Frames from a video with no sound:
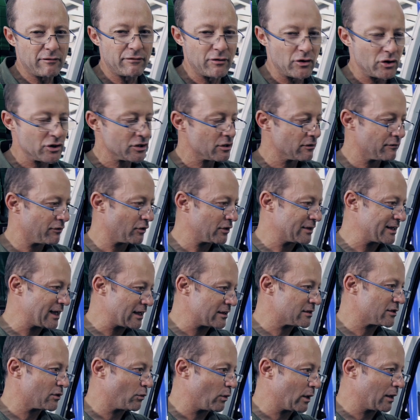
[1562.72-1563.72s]
aversion for
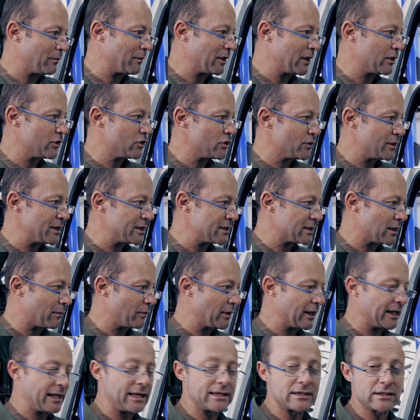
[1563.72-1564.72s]
dust. So what I'm going to do is I'm
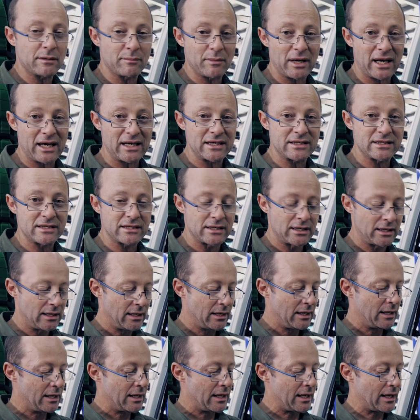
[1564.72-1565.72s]
going to get some nice
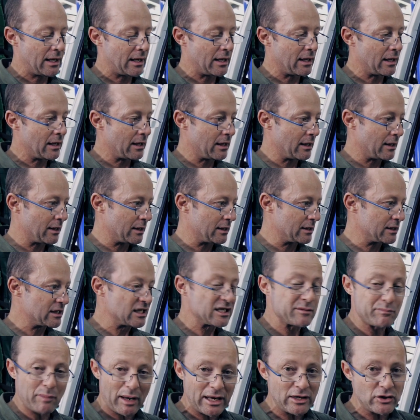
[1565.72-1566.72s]

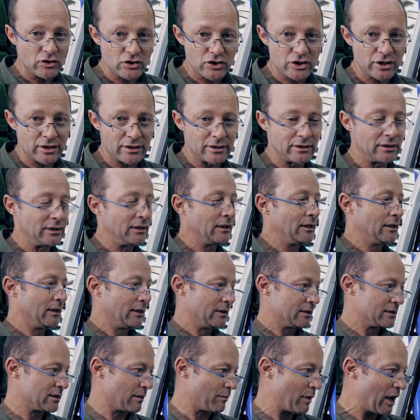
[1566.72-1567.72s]
sponge,
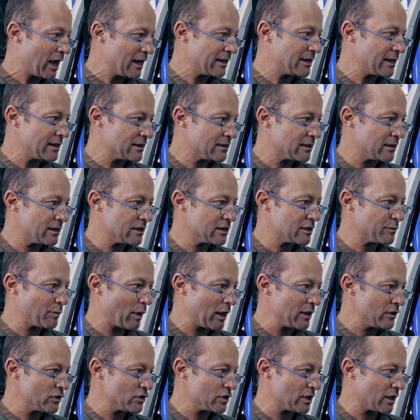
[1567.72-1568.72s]
some high density
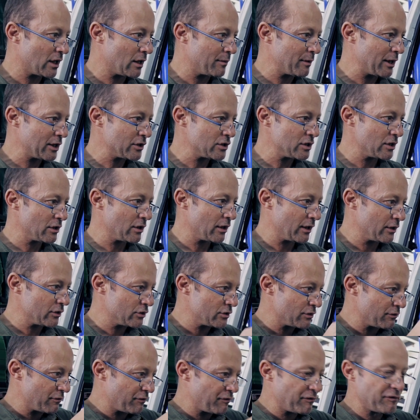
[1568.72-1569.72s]
sponge, and I'm actually going
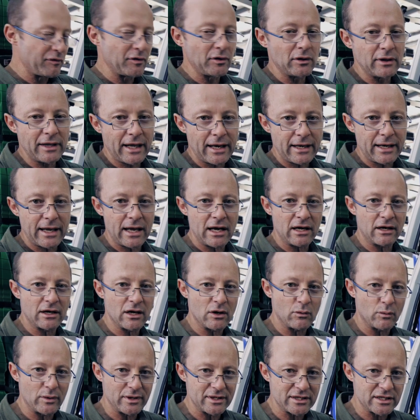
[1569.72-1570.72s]
to fill that
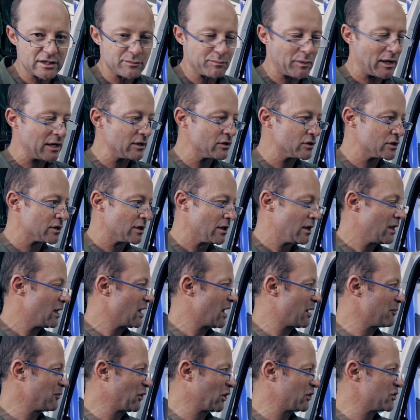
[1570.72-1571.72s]
area with sponge.
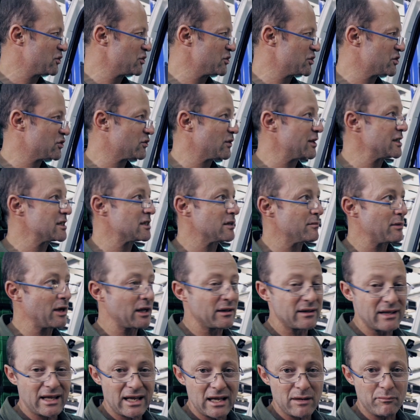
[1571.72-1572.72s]
I'm not too stressed
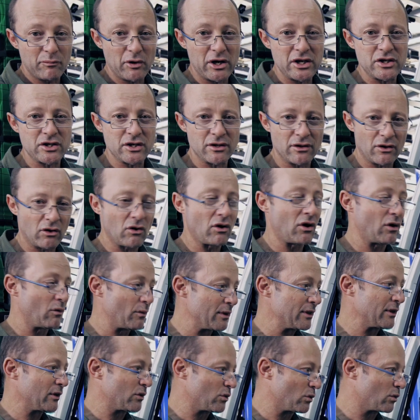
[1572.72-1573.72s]
about the air pressure in the car
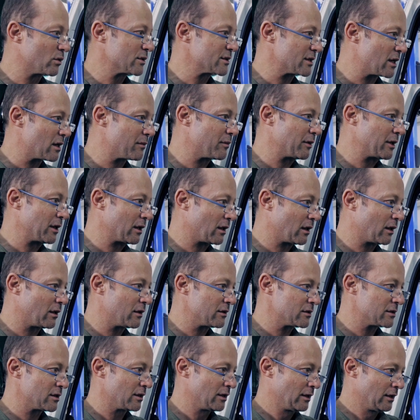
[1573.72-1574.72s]
when the doors open and
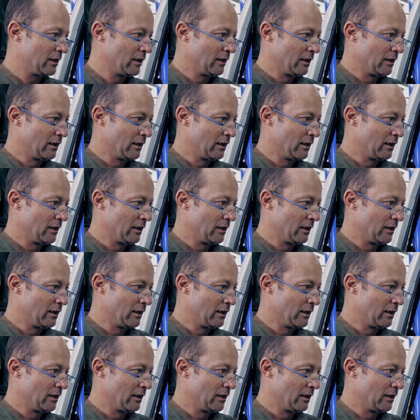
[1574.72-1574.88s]
closed,